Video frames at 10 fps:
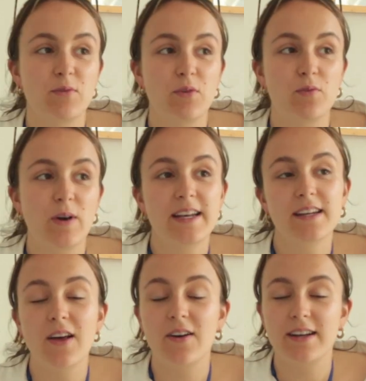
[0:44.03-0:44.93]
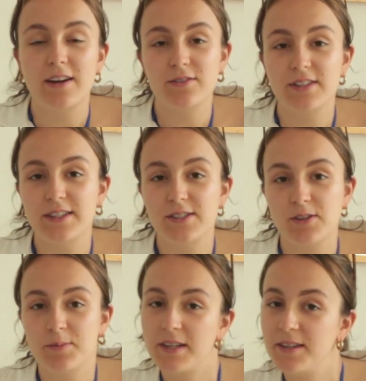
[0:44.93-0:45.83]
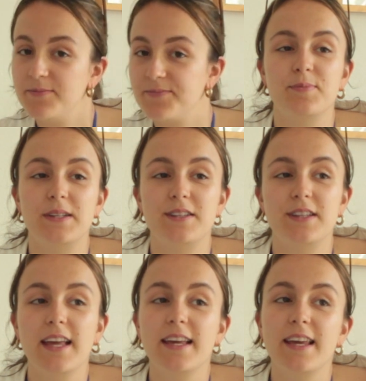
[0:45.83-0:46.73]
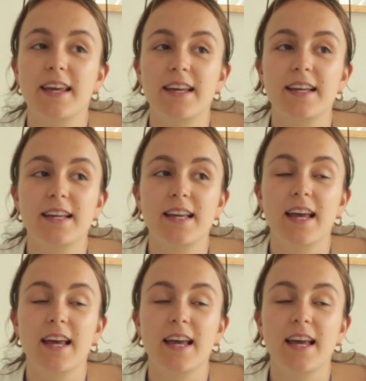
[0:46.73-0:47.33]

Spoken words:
We've waited long enough here in Germany. Been thinking